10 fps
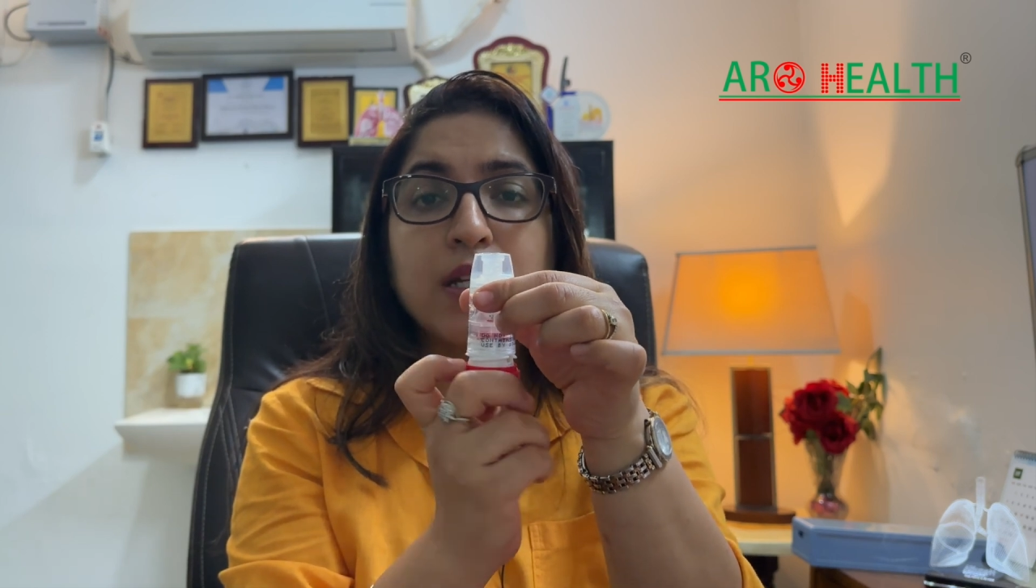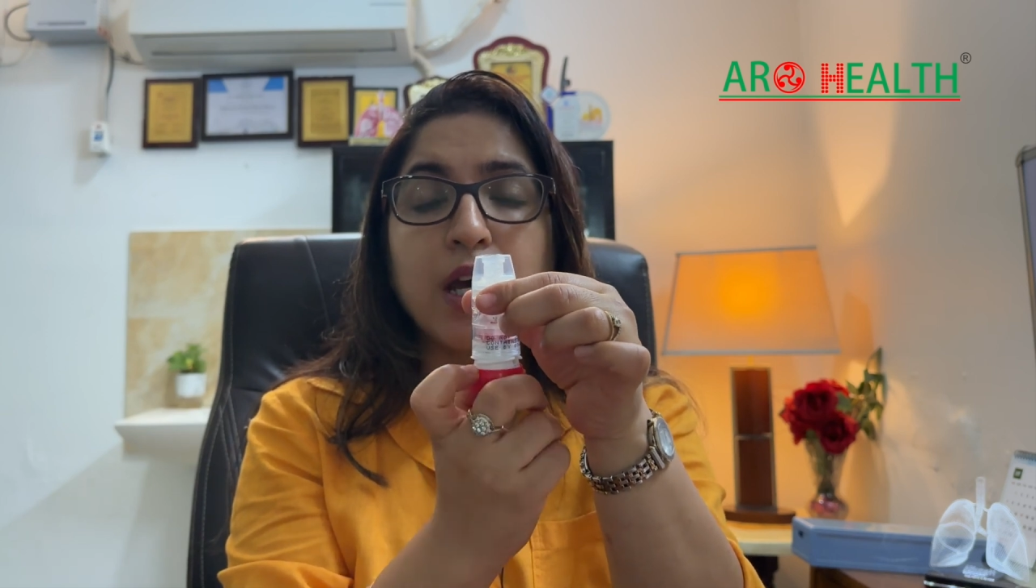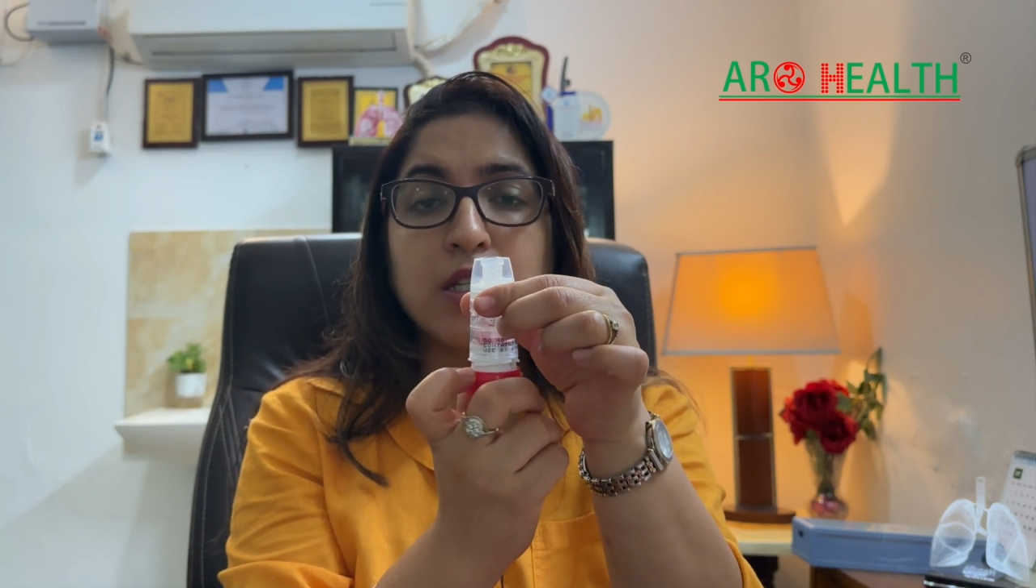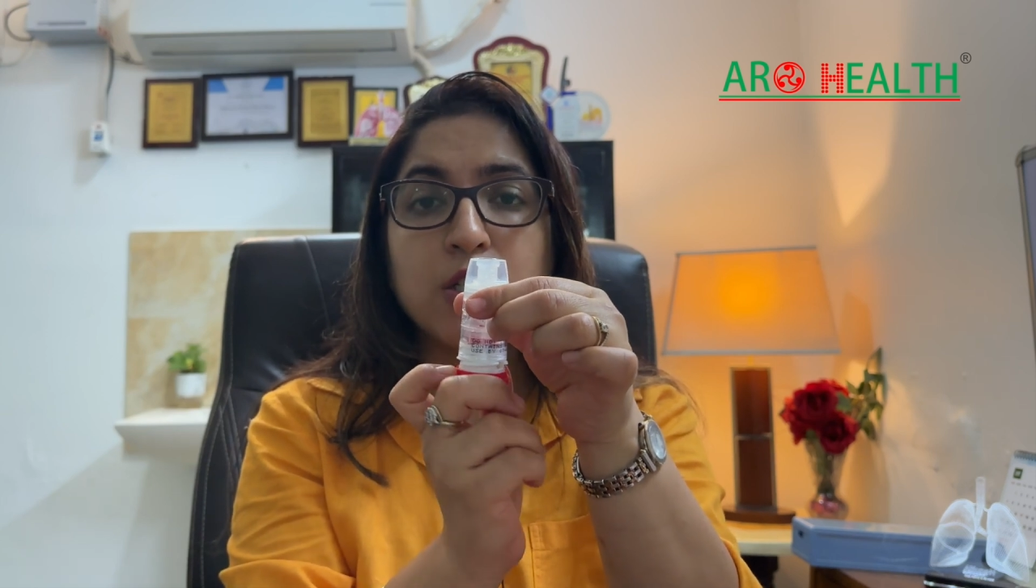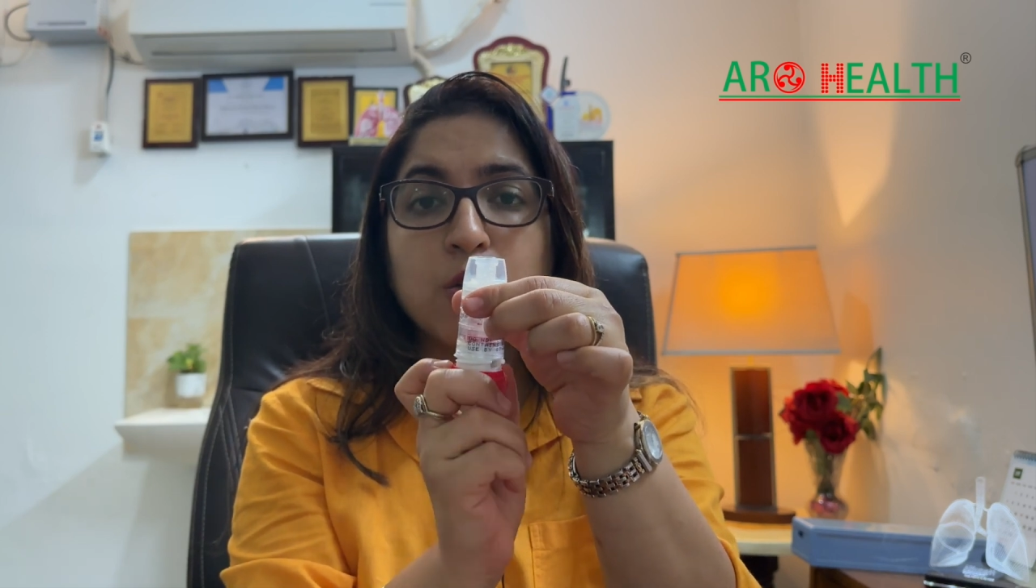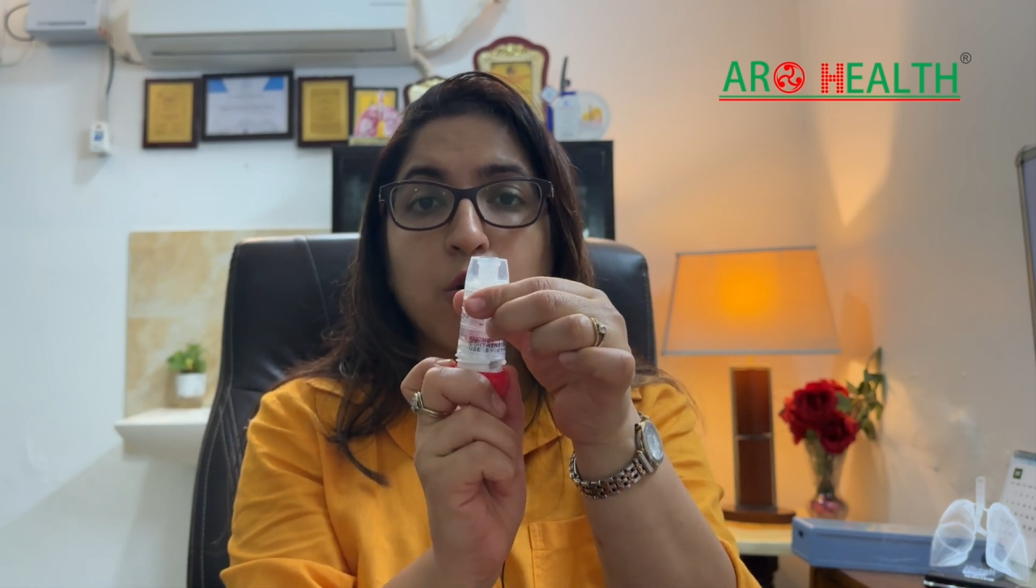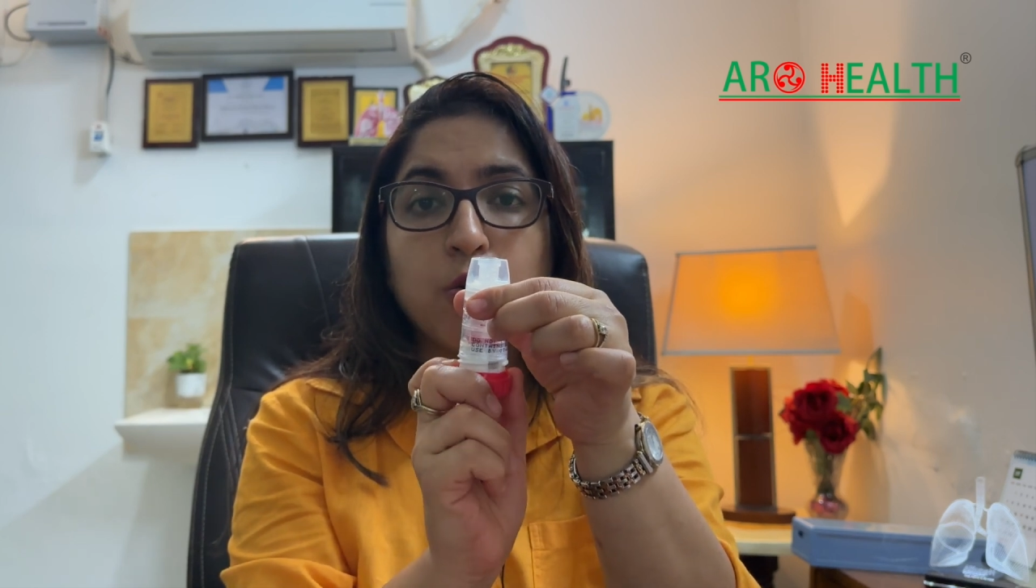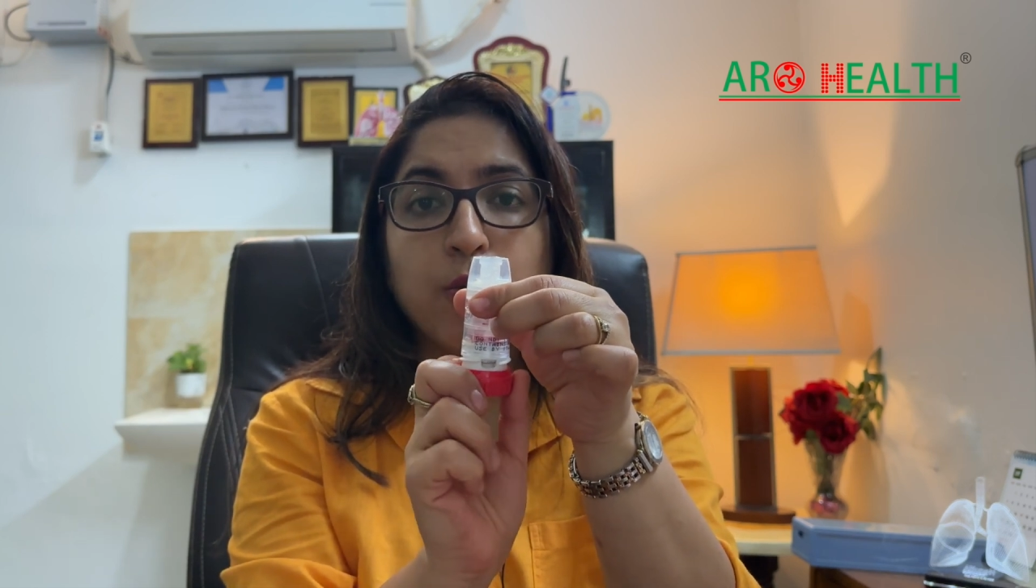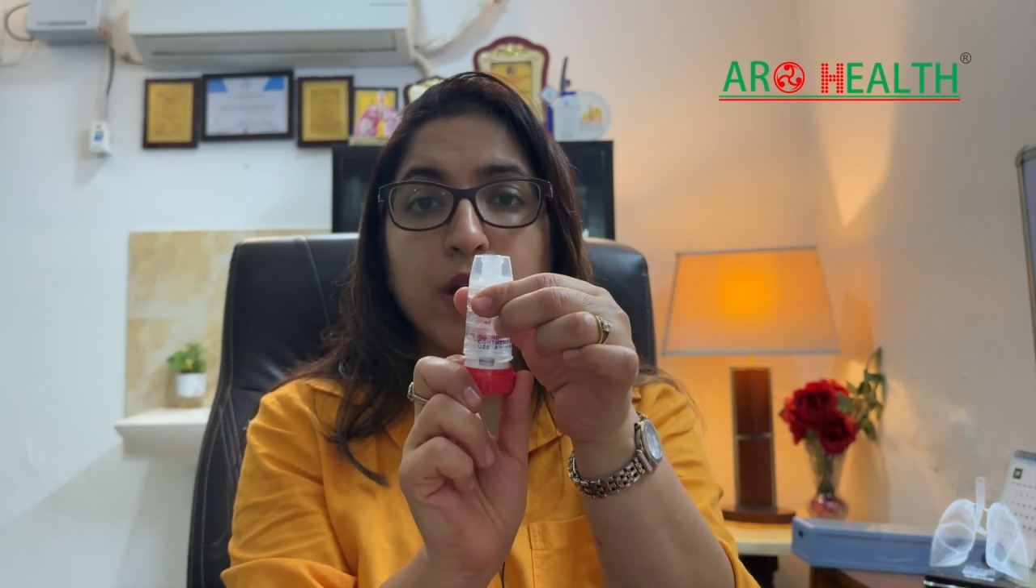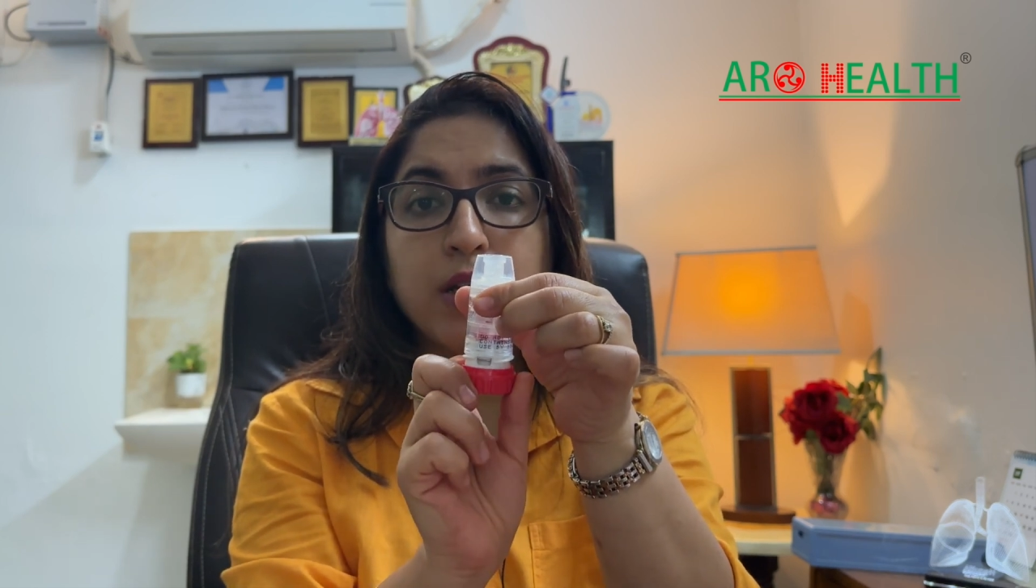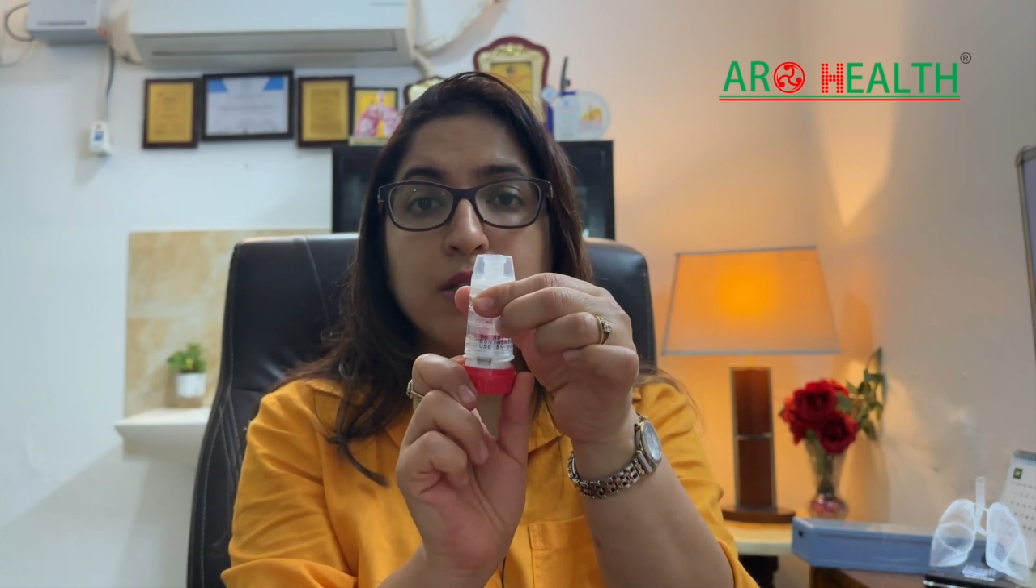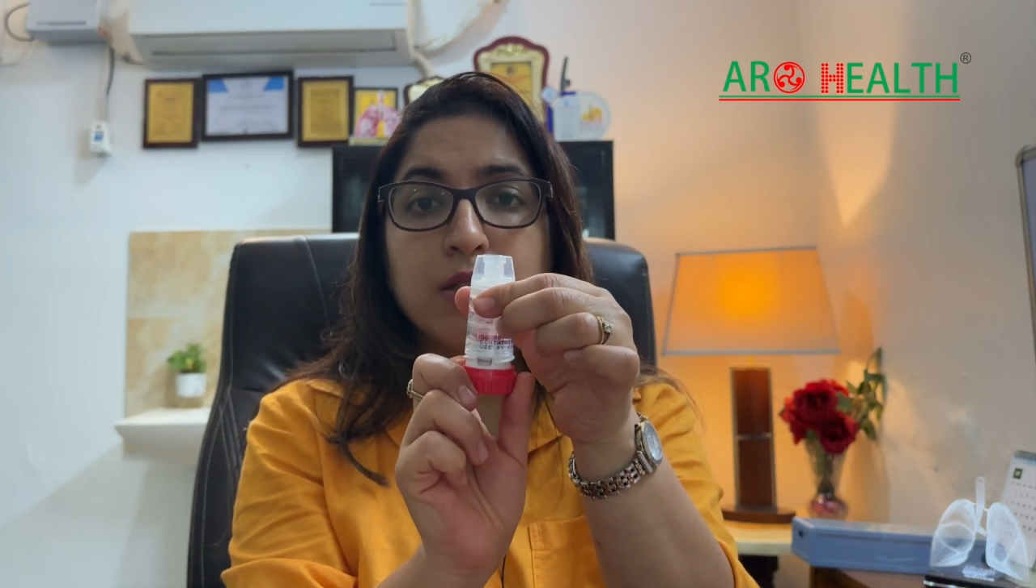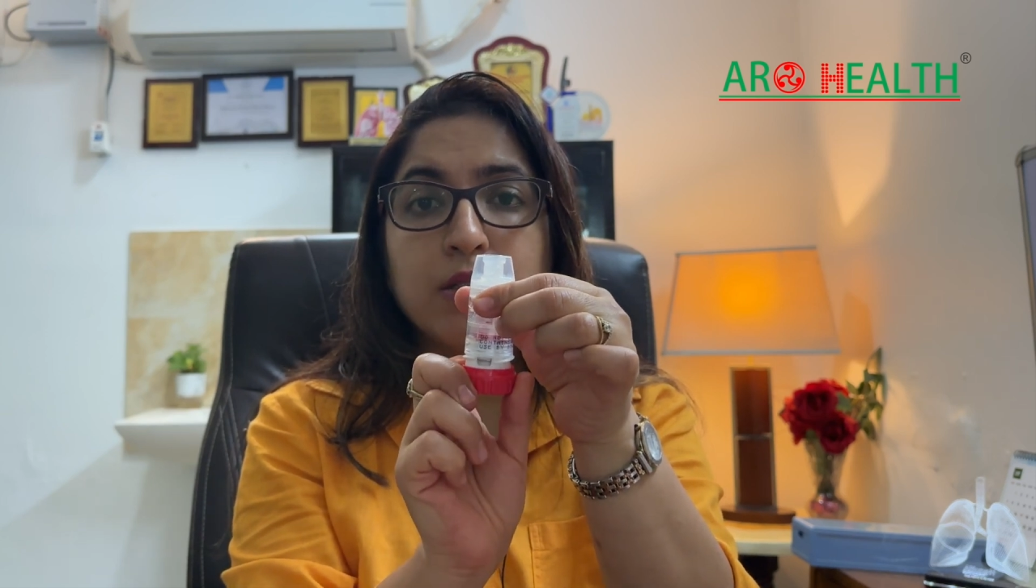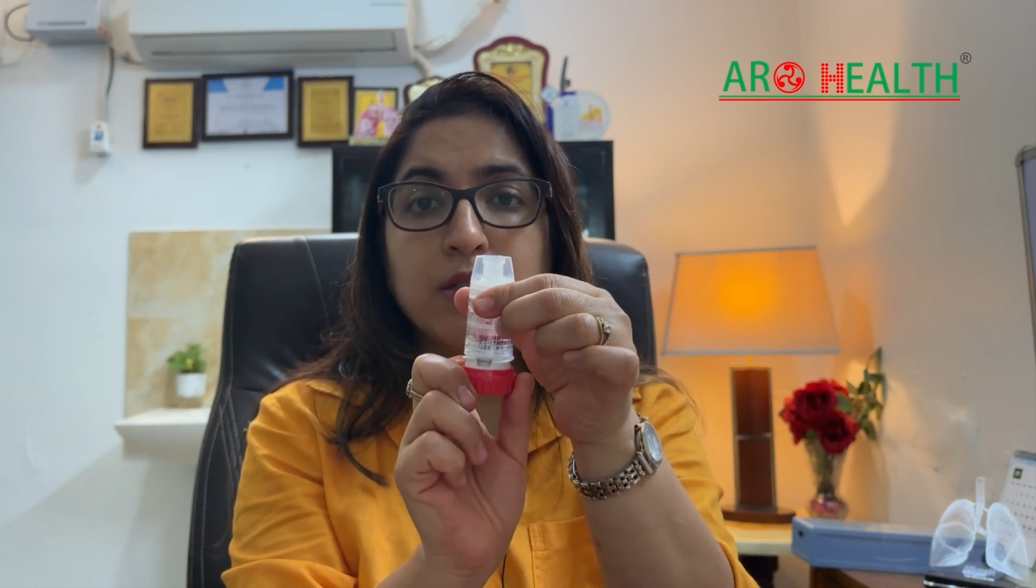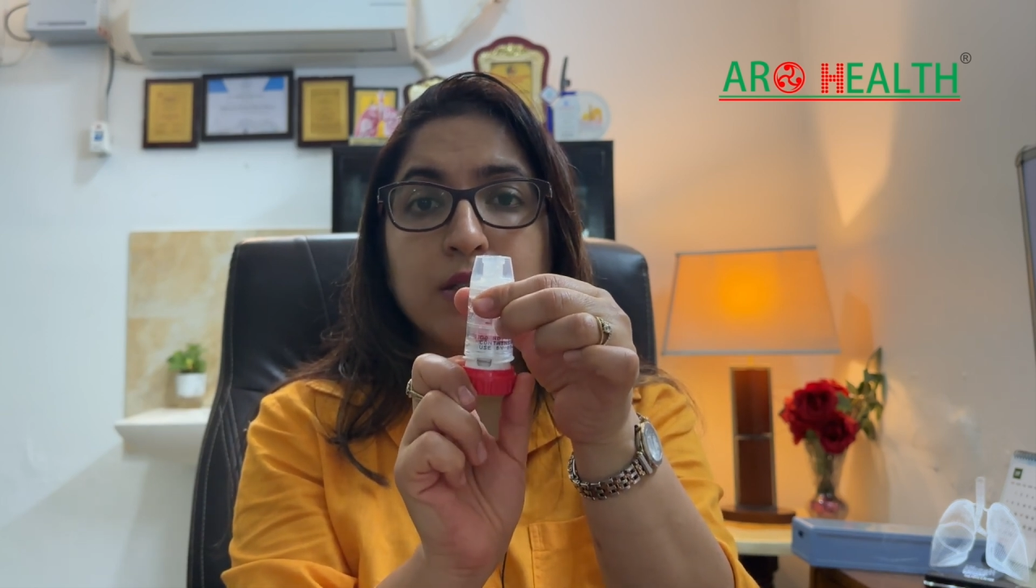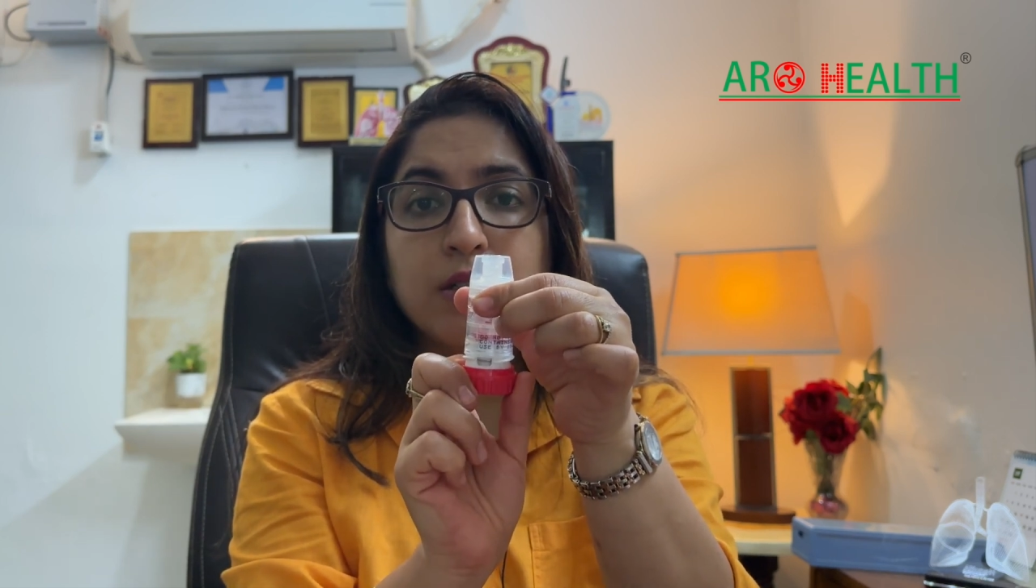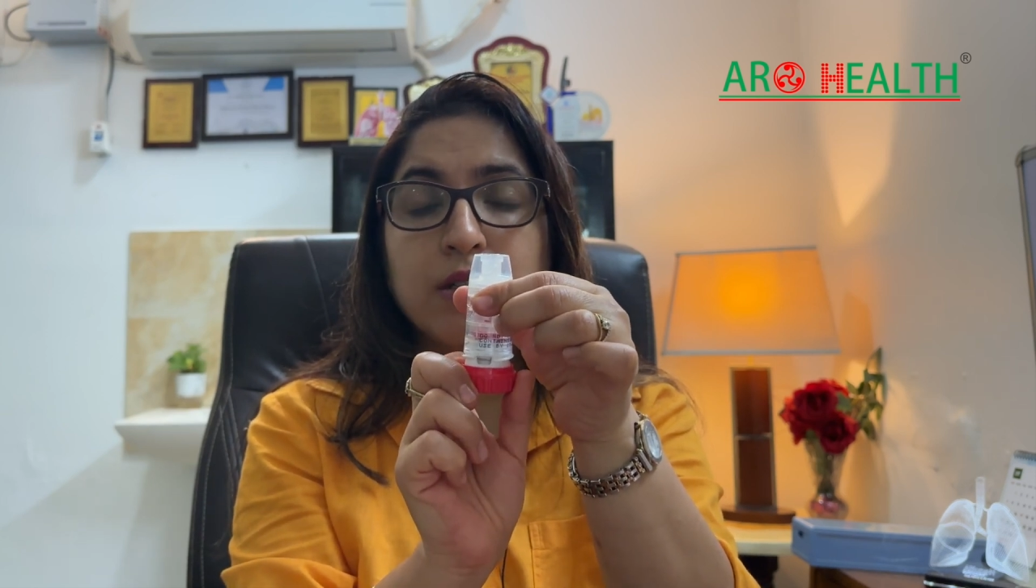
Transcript: anti-clockwise